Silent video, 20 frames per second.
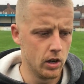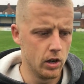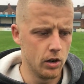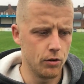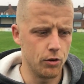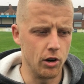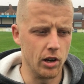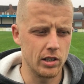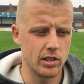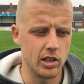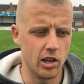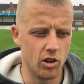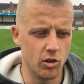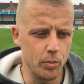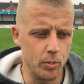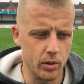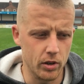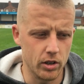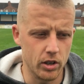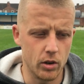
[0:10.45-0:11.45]
for ourselves,
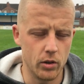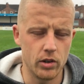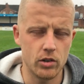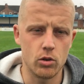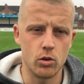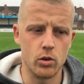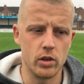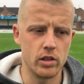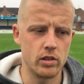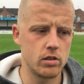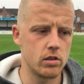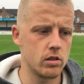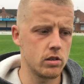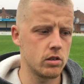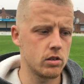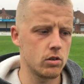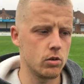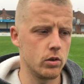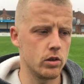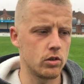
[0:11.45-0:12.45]
but you know, it's always
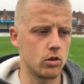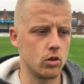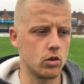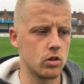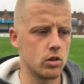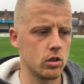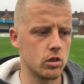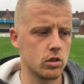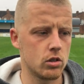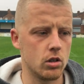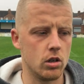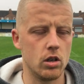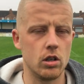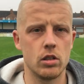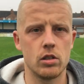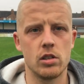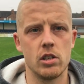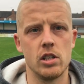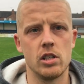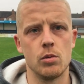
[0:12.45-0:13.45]
good to start the
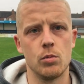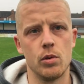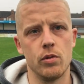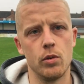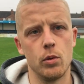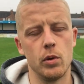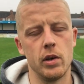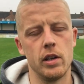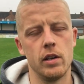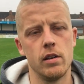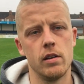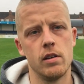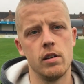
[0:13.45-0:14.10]
season with a win.